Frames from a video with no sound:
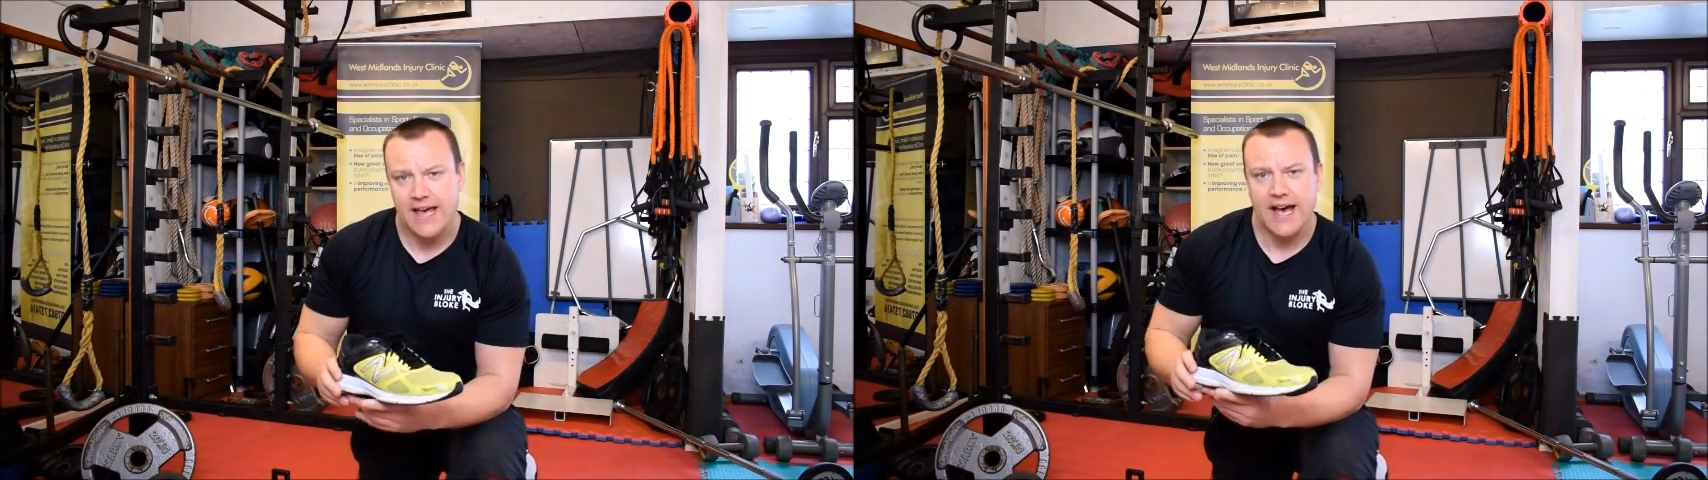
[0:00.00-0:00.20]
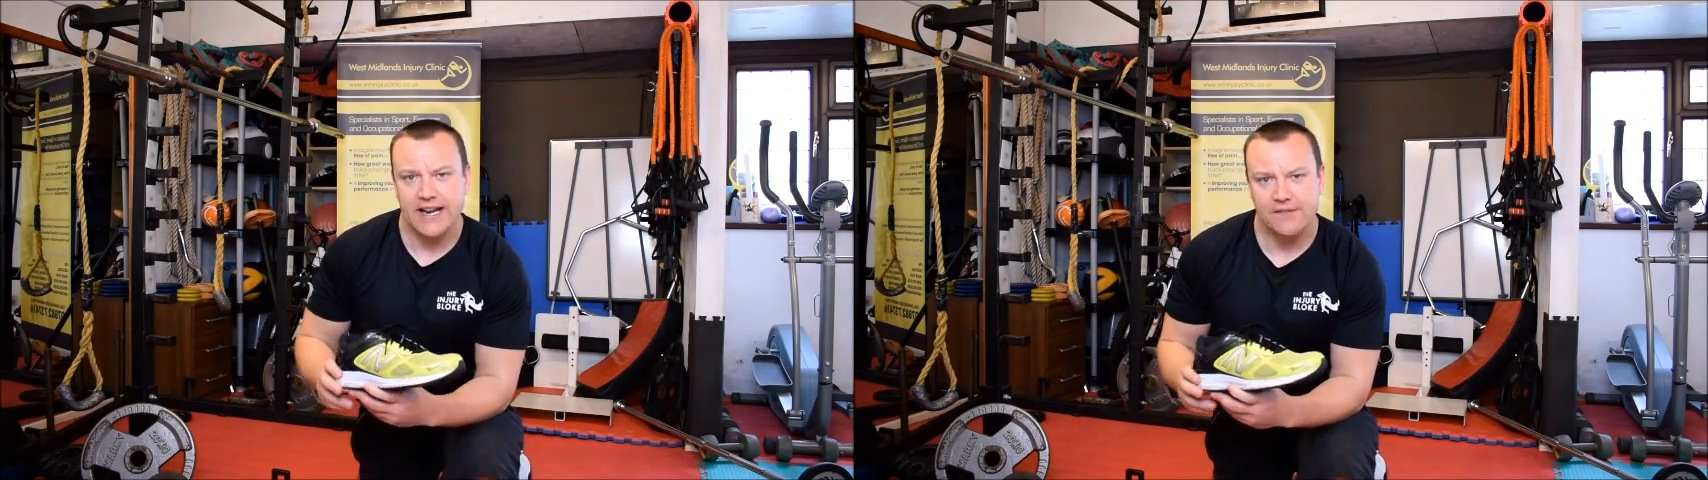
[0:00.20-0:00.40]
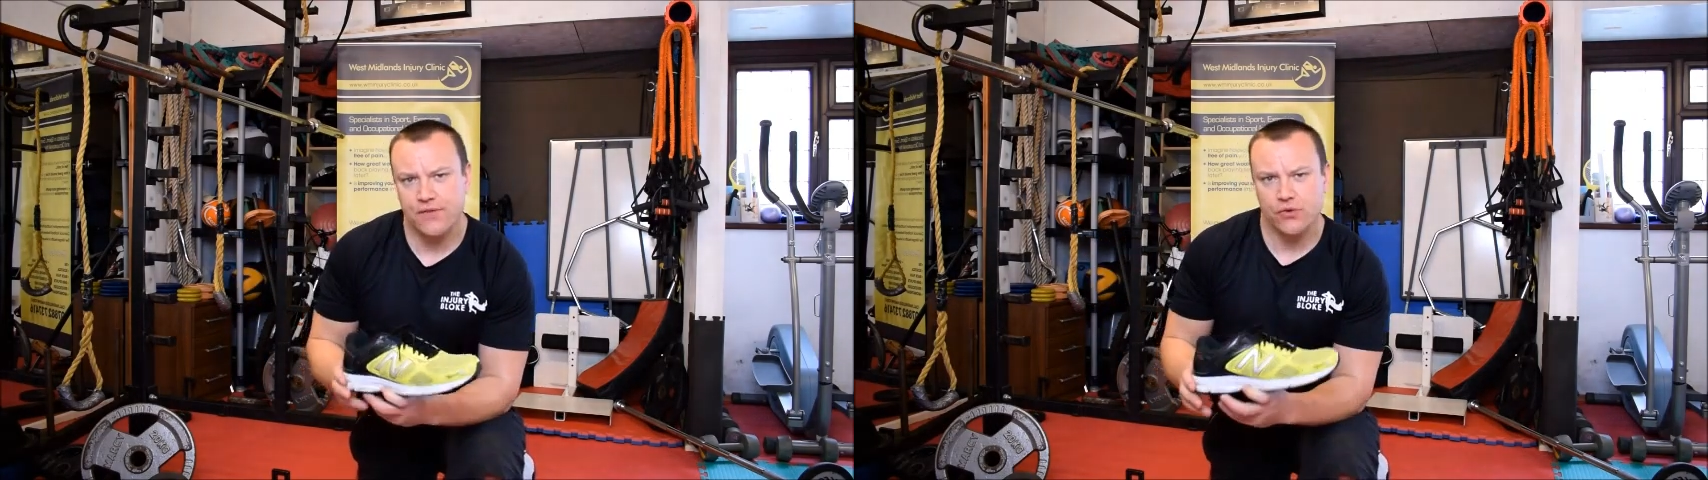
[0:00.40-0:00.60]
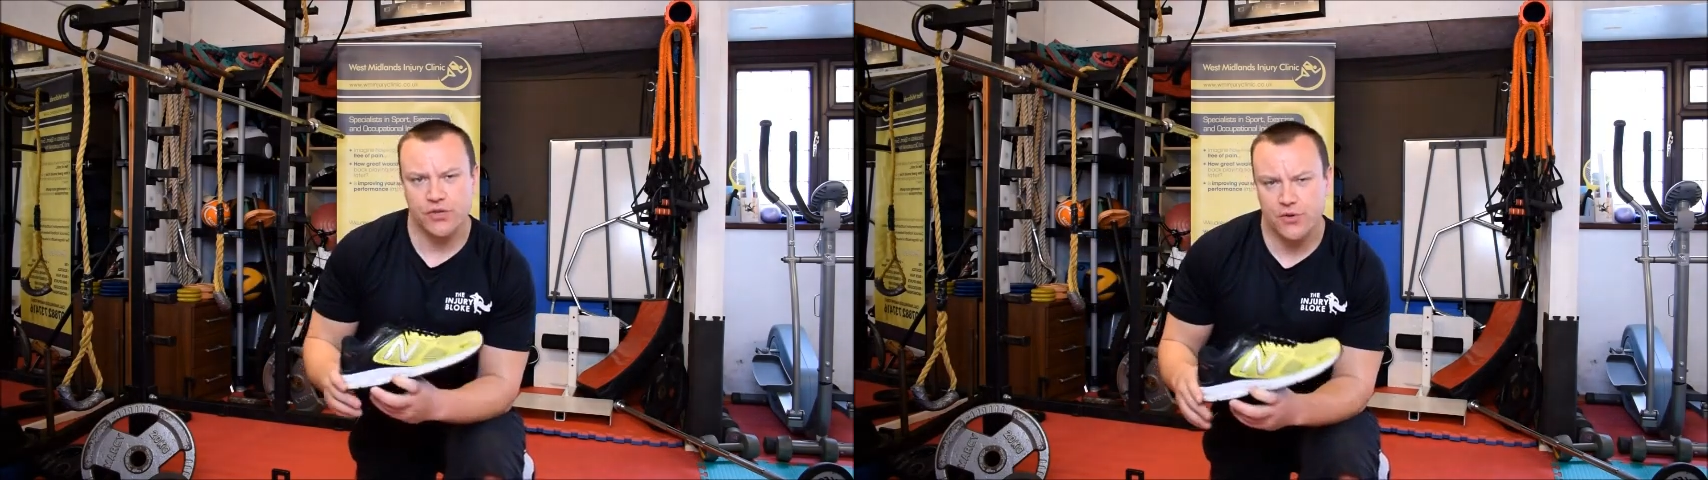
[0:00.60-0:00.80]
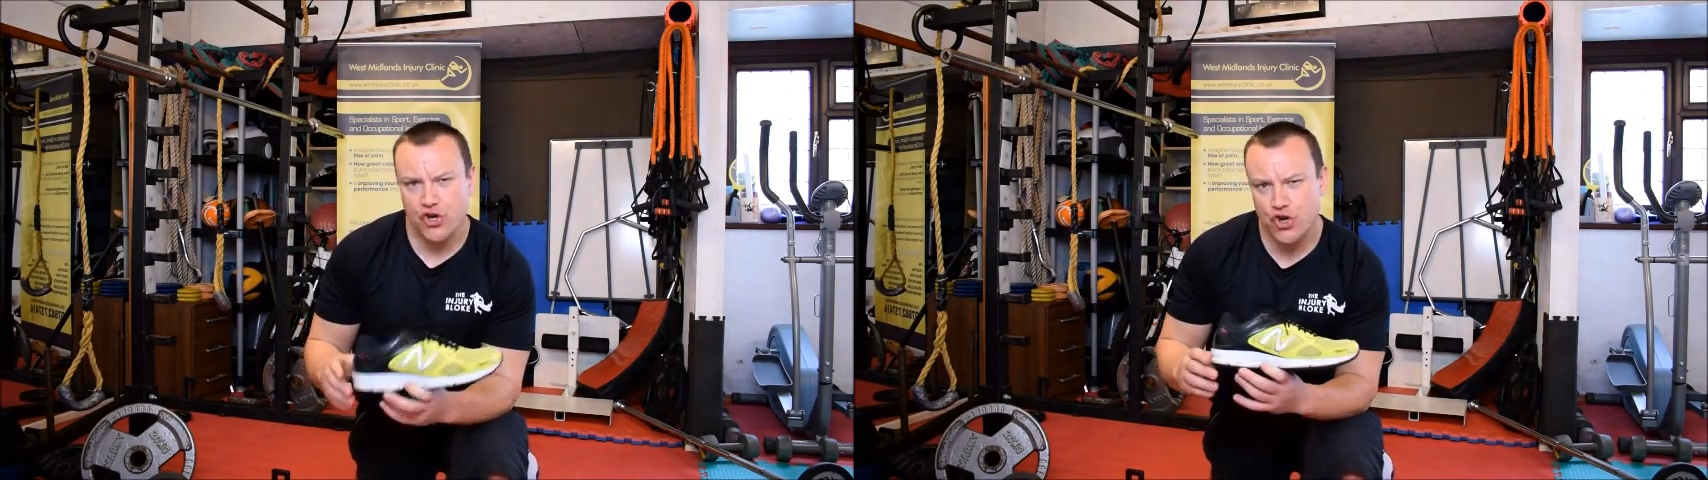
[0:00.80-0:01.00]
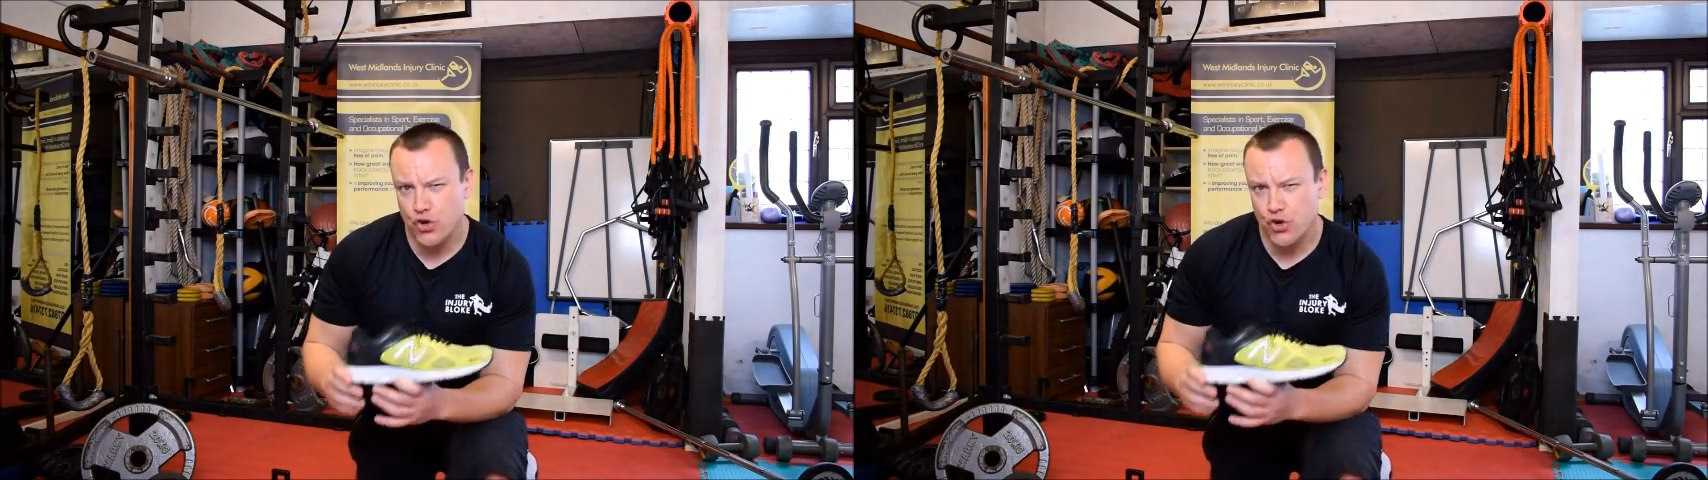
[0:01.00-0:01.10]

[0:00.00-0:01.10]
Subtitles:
And if you're doing a